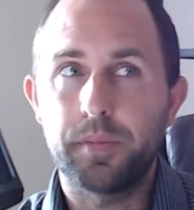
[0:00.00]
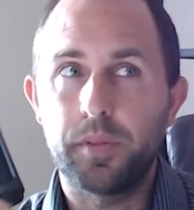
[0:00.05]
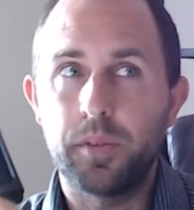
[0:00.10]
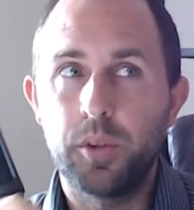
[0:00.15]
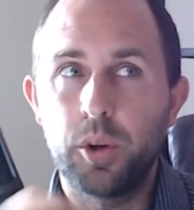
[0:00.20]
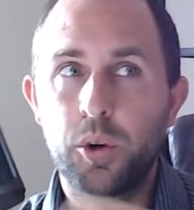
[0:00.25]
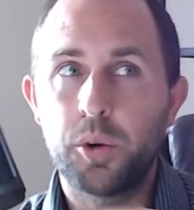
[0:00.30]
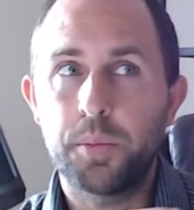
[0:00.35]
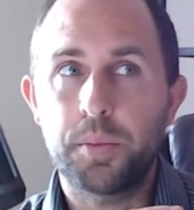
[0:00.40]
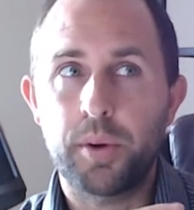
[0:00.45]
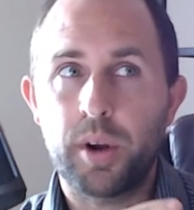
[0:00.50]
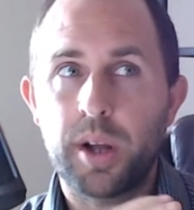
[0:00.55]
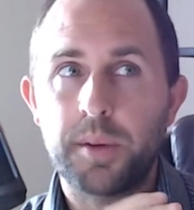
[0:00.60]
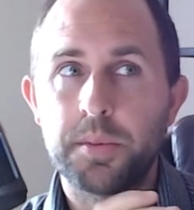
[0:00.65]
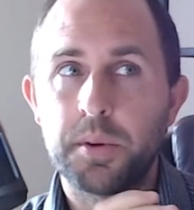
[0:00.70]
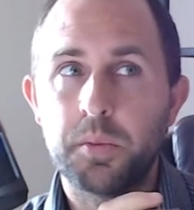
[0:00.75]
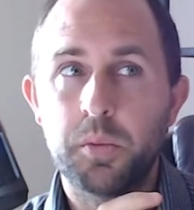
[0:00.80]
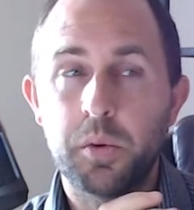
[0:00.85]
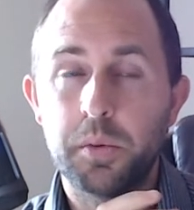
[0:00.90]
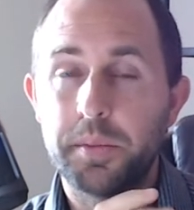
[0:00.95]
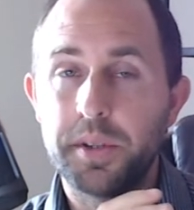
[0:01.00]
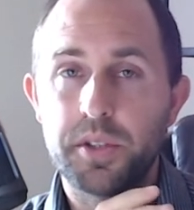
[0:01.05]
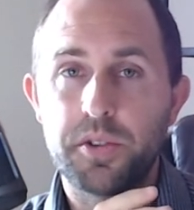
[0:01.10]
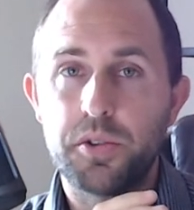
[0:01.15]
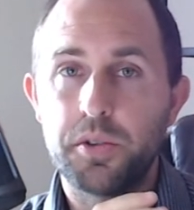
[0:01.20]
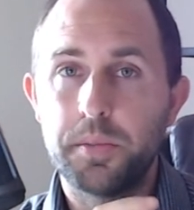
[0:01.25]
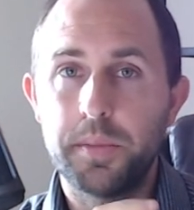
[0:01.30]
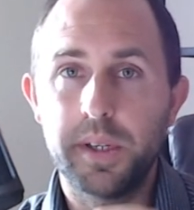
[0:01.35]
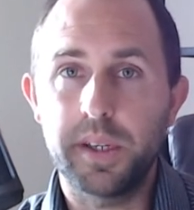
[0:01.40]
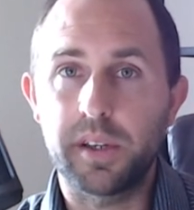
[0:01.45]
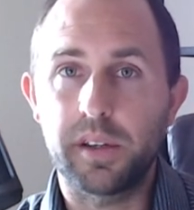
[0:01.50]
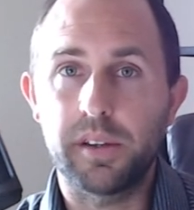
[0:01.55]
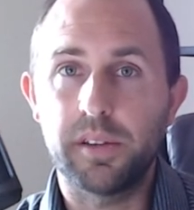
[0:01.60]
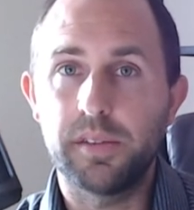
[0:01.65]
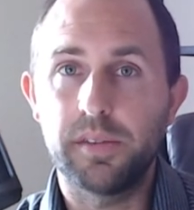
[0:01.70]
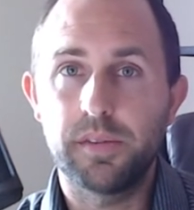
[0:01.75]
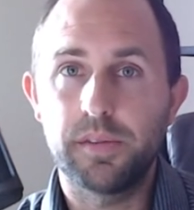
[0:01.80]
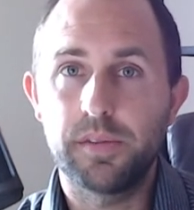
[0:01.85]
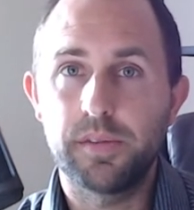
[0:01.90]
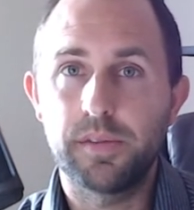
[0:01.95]
No problem will be too big,
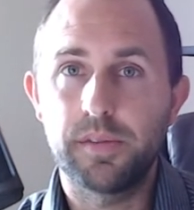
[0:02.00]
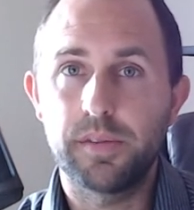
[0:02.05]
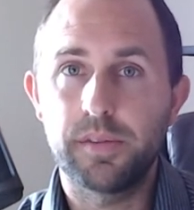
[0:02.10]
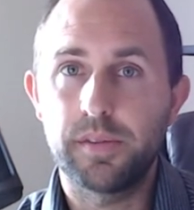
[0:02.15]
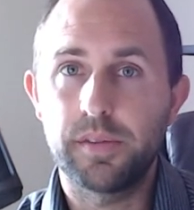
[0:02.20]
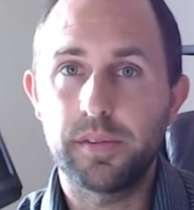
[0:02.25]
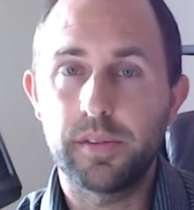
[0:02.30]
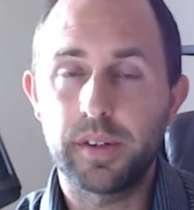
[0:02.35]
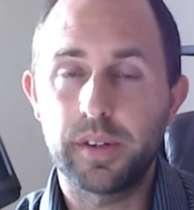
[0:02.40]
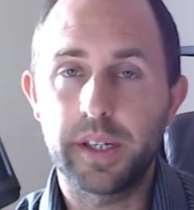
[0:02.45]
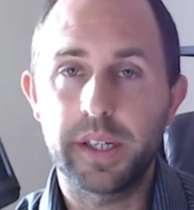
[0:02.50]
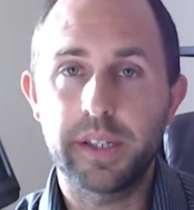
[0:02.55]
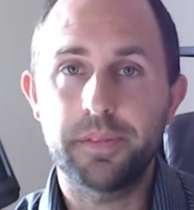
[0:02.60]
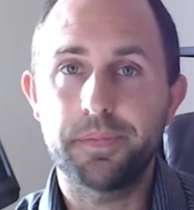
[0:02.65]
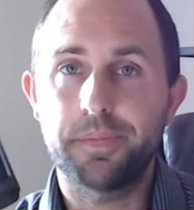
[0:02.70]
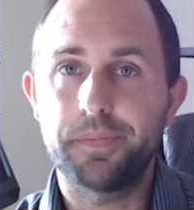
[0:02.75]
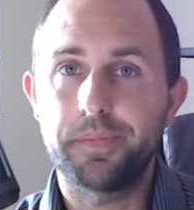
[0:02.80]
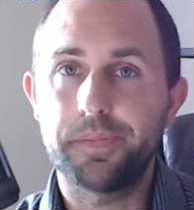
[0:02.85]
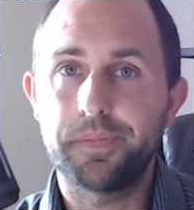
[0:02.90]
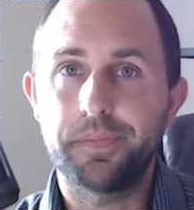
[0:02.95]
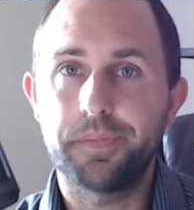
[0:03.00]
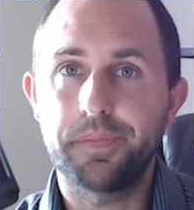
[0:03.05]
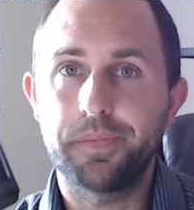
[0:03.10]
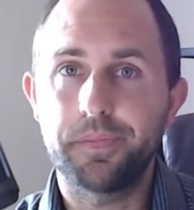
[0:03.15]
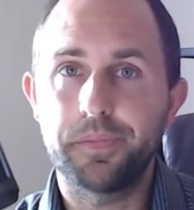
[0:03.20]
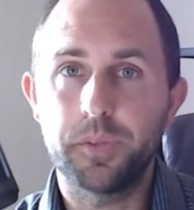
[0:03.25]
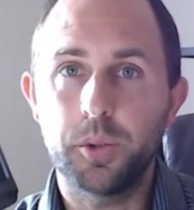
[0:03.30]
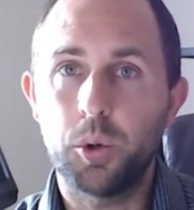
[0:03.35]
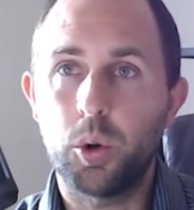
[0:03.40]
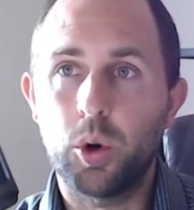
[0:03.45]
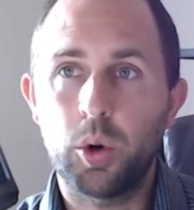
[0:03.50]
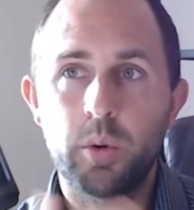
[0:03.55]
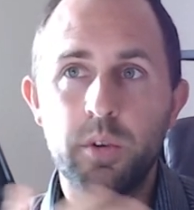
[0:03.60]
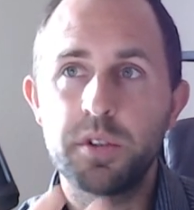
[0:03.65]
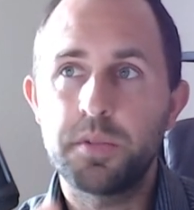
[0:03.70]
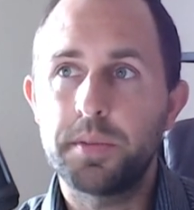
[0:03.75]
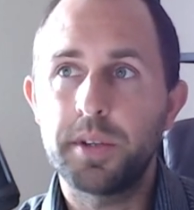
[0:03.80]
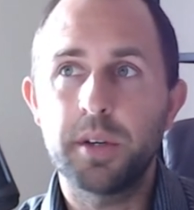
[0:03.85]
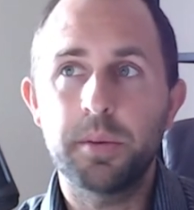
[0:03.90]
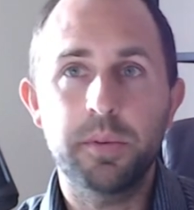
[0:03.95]
right? You'll
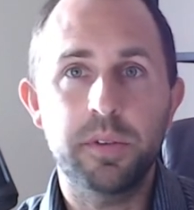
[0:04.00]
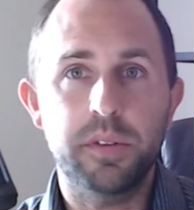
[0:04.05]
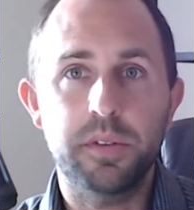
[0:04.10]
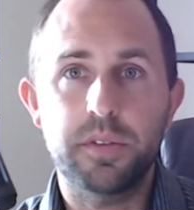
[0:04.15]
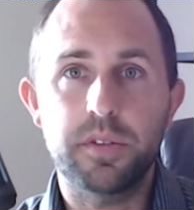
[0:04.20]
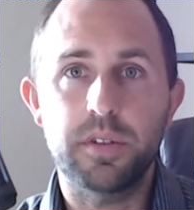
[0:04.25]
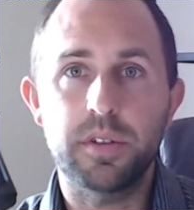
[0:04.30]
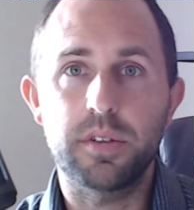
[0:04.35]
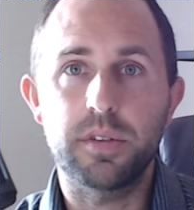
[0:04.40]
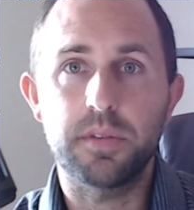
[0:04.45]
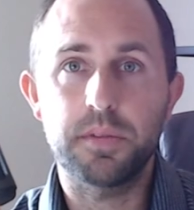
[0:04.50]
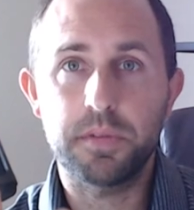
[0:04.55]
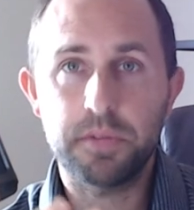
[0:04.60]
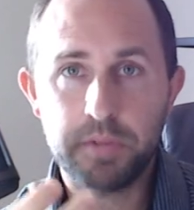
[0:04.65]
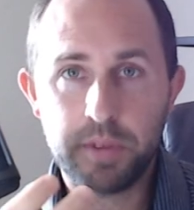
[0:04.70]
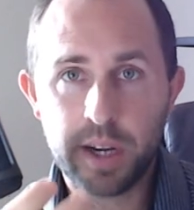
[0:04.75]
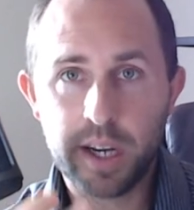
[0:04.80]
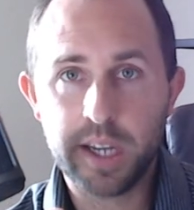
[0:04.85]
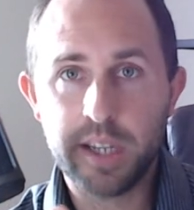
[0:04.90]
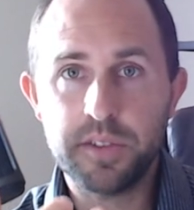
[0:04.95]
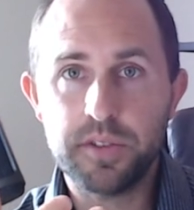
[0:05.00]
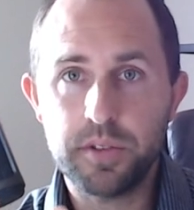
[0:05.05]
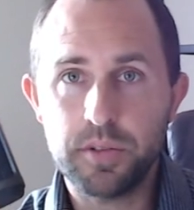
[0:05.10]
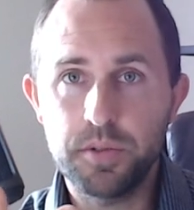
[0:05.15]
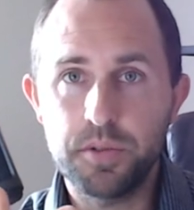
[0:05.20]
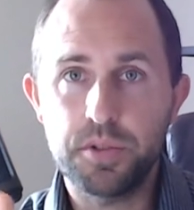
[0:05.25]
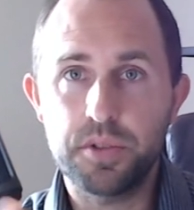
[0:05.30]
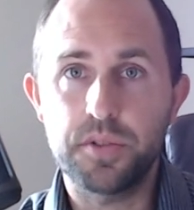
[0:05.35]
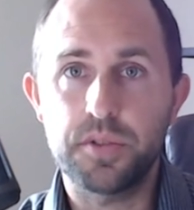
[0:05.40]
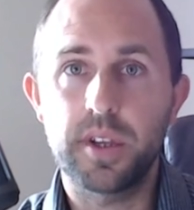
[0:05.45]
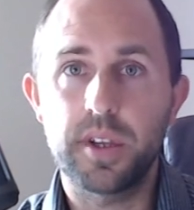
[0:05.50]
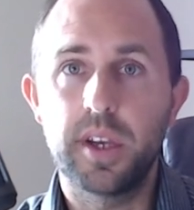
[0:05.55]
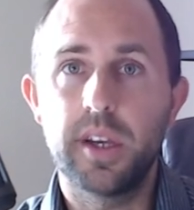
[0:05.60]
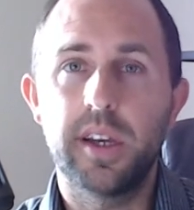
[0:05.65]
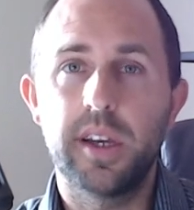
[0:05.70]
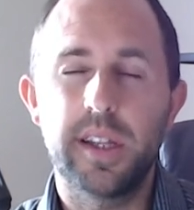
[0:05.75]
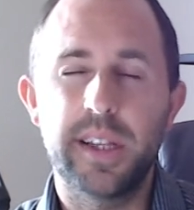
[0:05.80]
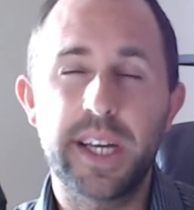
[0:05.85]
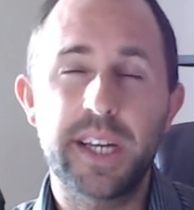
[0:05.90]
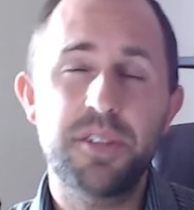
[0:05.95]
always be able to find solutions.
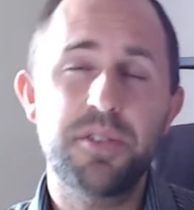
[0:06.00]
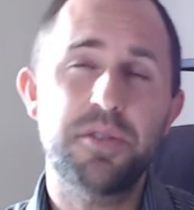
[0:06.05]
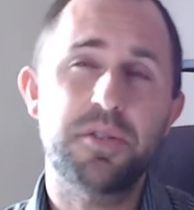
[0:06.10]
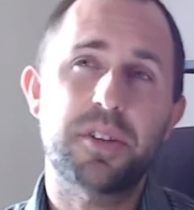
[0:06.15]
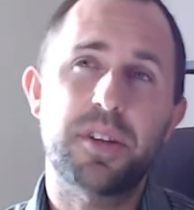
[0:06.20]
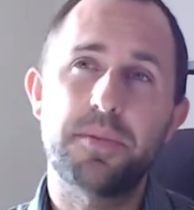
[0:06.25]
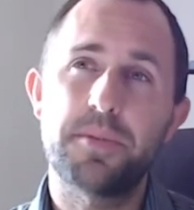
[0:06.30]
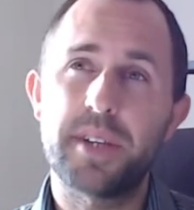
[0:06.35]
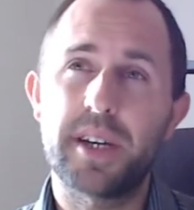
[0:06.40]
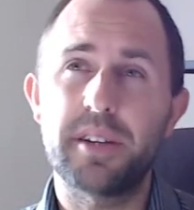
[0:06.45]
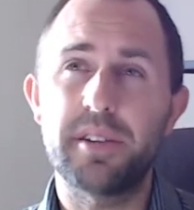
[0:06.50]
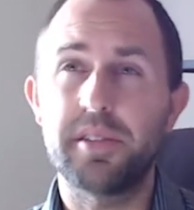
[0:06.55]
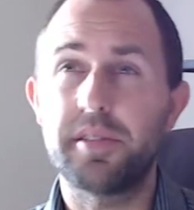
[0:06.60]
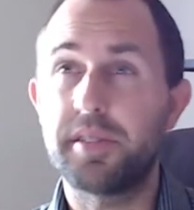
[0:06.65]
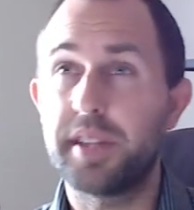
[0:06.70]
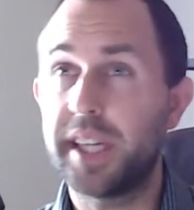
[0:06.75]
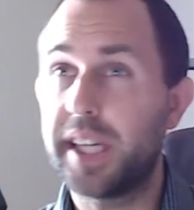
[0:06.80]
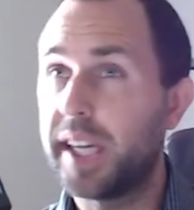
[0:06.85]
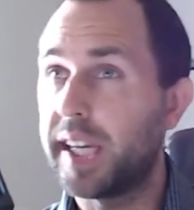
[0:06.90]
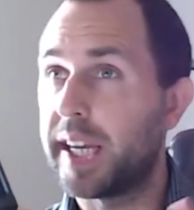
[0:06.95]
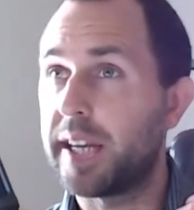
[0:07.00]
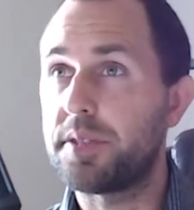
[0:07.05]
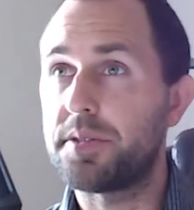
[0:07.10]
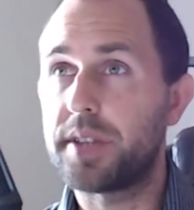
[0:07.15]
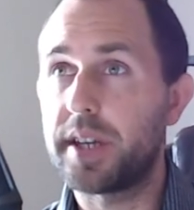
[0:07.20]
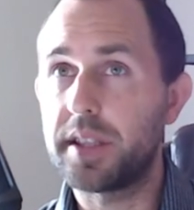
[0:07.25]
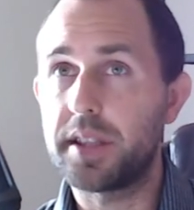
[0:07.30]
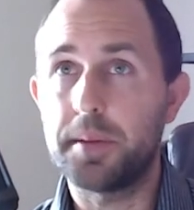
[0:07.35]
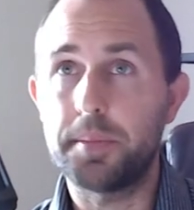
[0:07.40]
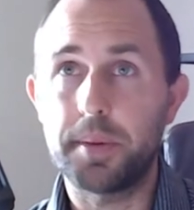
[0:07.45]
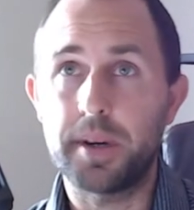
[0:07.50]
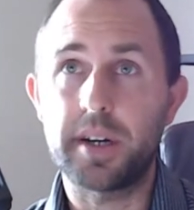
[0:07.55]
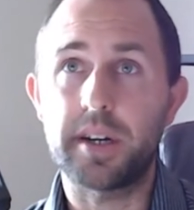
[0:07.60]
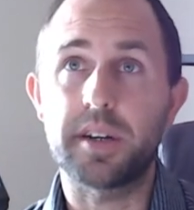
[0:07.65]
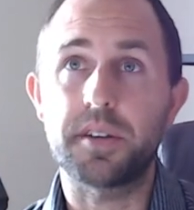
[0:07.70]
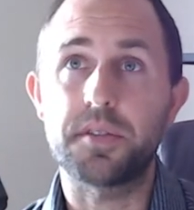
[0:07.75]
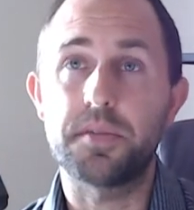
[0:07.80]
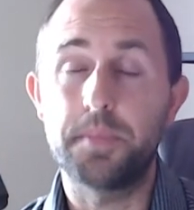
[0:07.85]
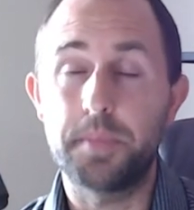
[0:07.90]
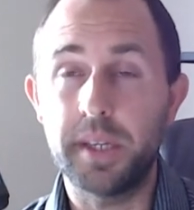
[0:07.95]
And that just comes down to thinking outside the
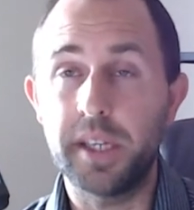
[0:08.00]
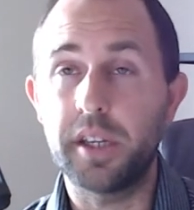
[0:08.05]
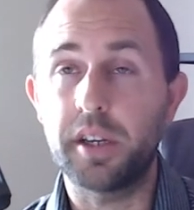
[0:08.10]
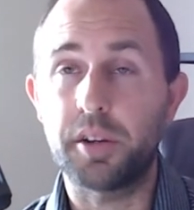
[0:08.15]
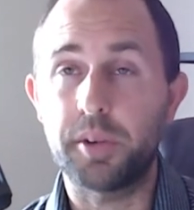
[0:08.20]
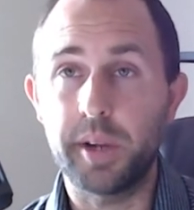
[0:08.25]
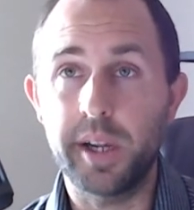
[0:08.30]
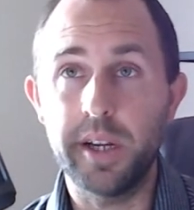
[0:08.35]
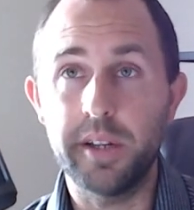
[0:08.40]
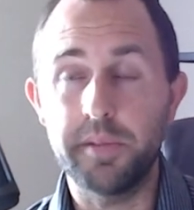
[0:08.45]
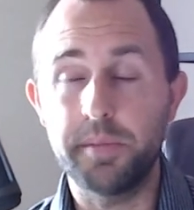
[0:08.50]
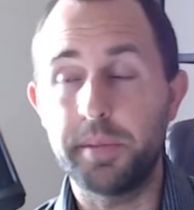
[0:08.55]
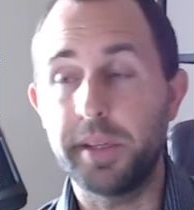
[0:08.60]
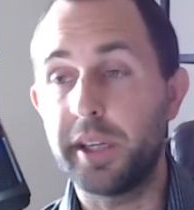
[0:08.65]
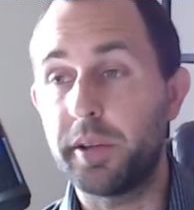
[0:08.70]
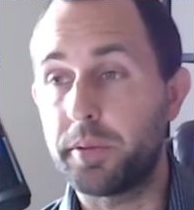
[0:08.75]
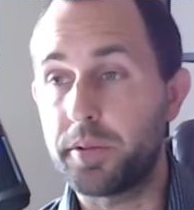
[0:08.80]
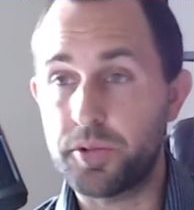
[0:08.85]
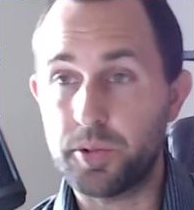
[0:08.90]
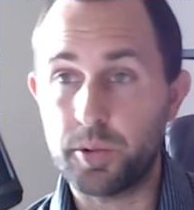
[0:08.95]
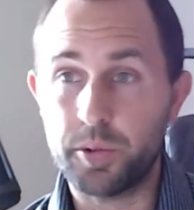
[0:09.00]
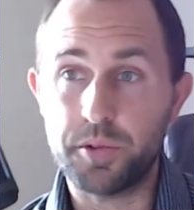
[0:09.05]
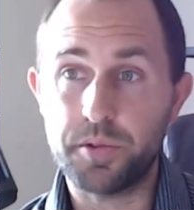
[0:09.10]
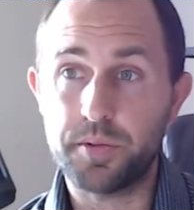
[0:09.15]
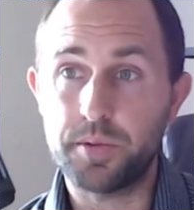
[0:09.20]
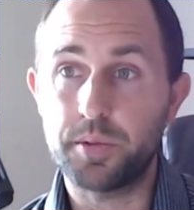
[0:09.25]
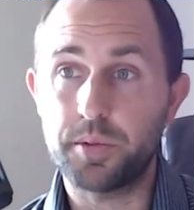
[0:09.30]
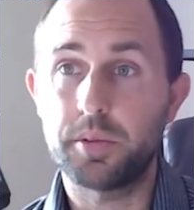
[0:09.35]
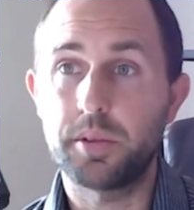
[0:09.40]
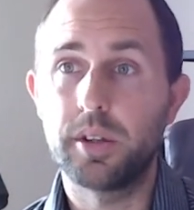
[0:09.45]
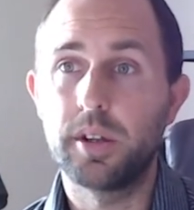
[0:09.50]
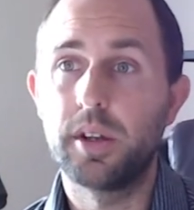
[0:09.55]
box, being creative, being resourceful.